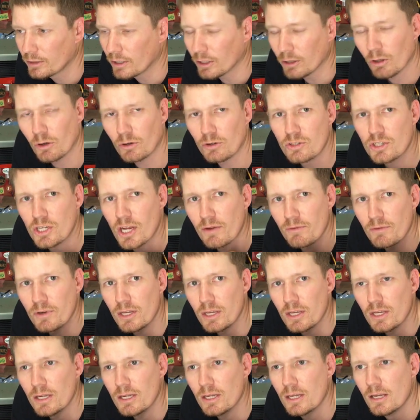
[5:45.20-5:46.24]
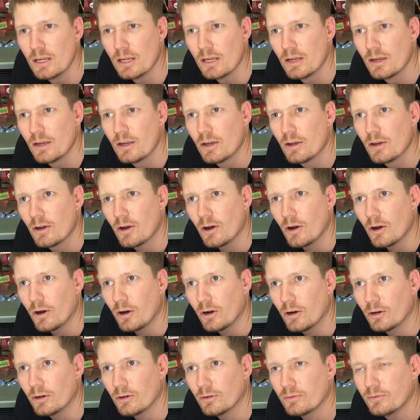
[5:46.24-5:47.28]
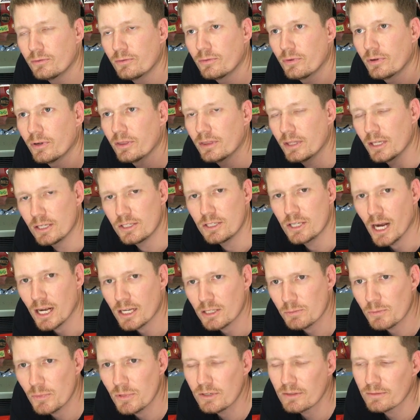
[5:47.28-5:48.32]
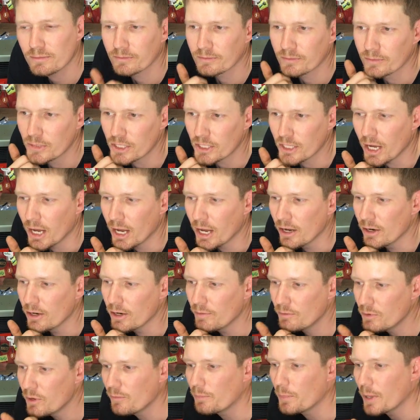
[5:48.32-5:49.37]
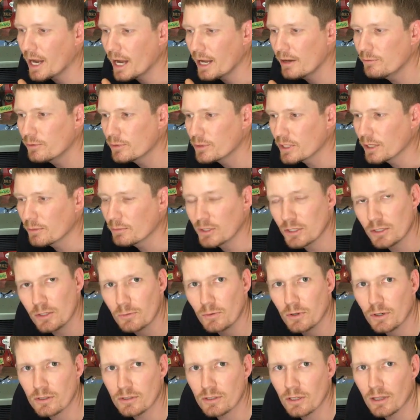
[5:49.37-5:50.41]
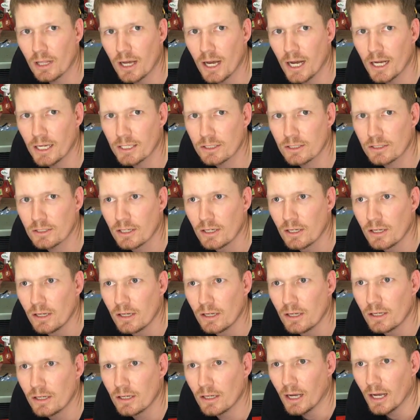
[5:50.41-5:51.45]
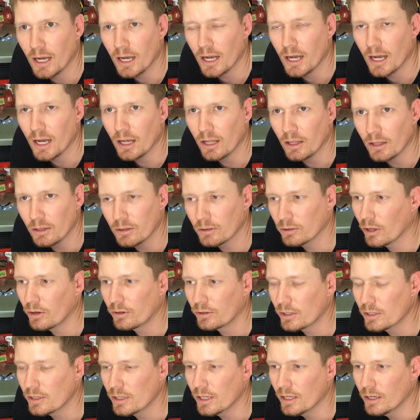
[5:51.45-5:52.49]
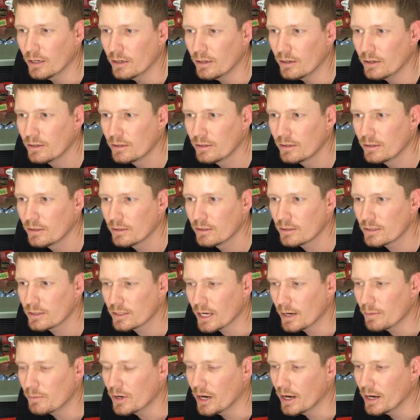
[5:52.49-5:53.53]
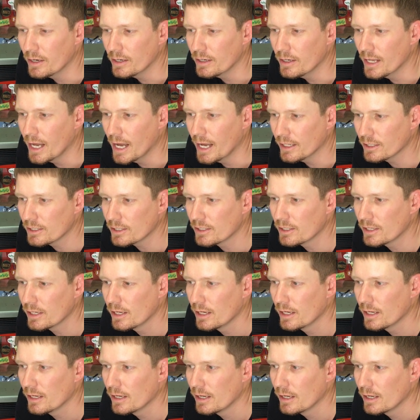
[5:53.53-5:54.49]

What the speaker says: longevity of the adjustment. So if you're paid for something, you want it to last longer than someone that's